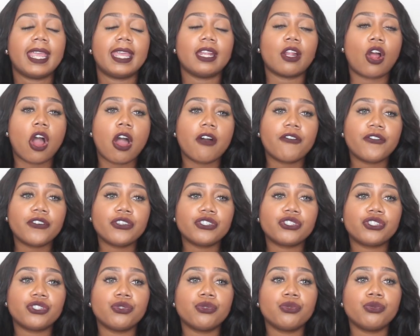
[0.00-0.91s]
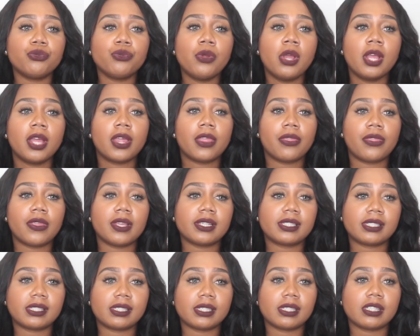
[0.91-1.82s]
it offers you
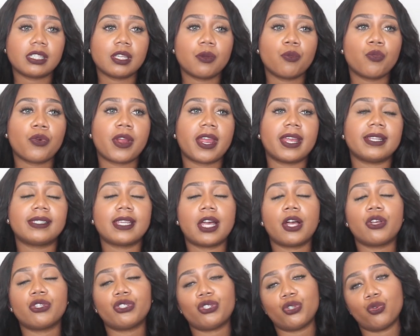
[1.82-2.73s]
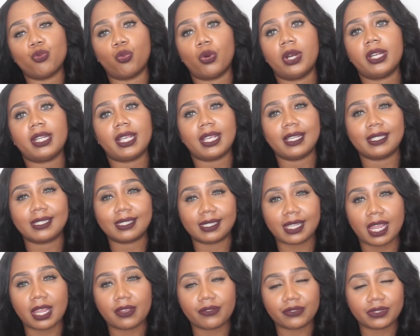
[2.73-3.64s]
this system where it tells you what is
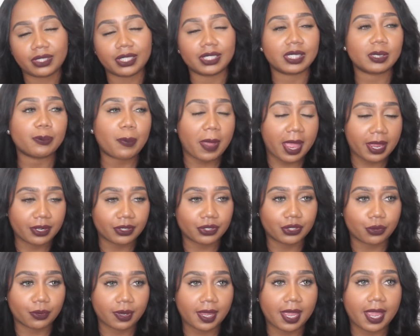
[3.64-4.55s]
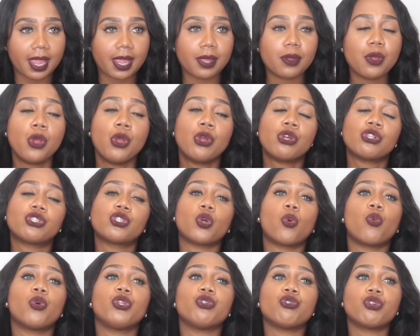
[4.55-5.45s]
safe to spend, okay?
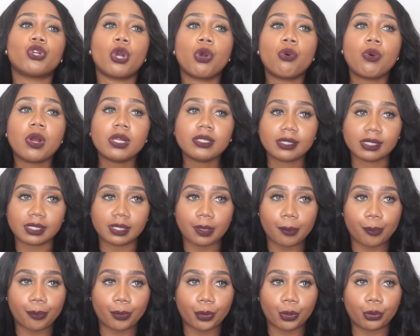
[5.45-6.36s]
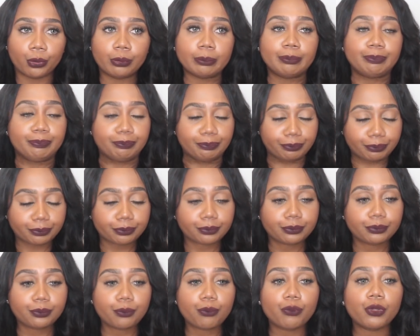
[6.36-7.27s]
So when you go on Simple,
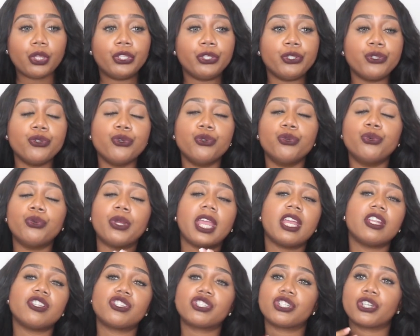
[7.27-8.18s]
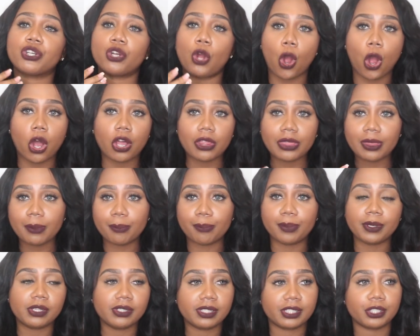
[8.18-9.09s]
you enter all
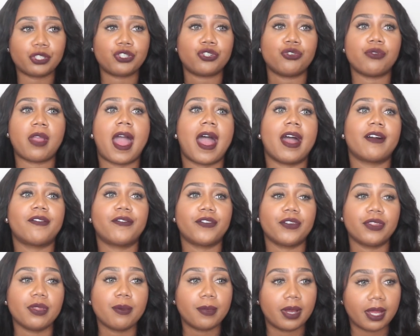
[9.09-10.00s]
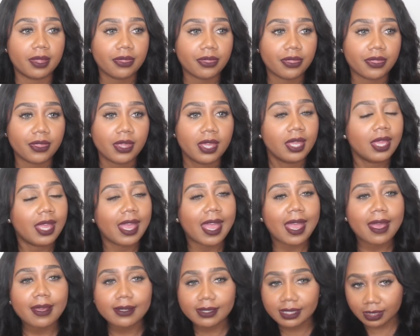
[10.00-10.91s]
the bills that you have for the month,
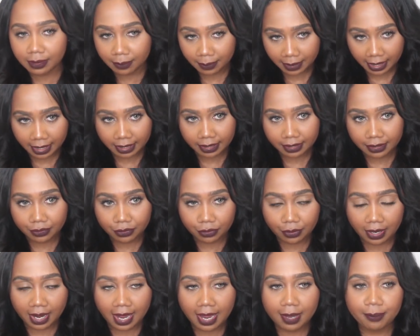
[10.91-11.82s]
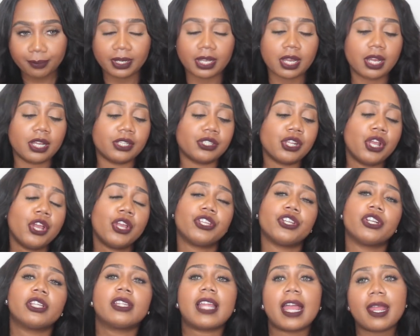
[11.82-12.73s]
estimated, okay? Because
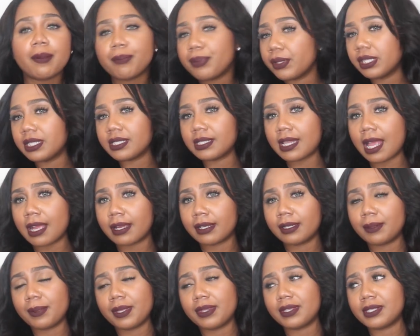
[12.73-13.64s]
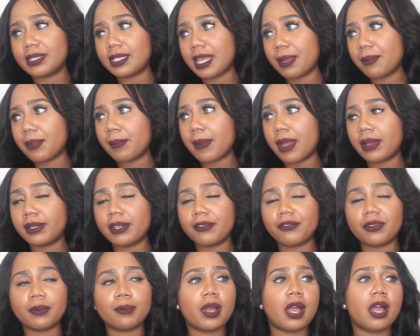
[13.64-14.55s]
your light bill is not going to be the same amount
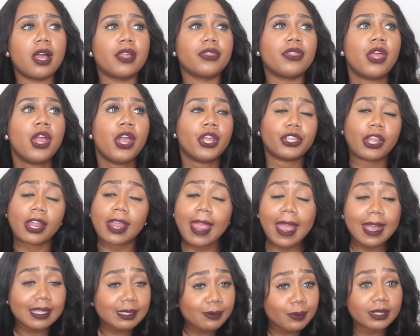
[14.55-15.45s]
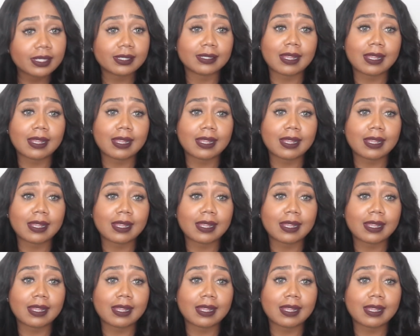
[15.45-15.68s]
every month, your gas bill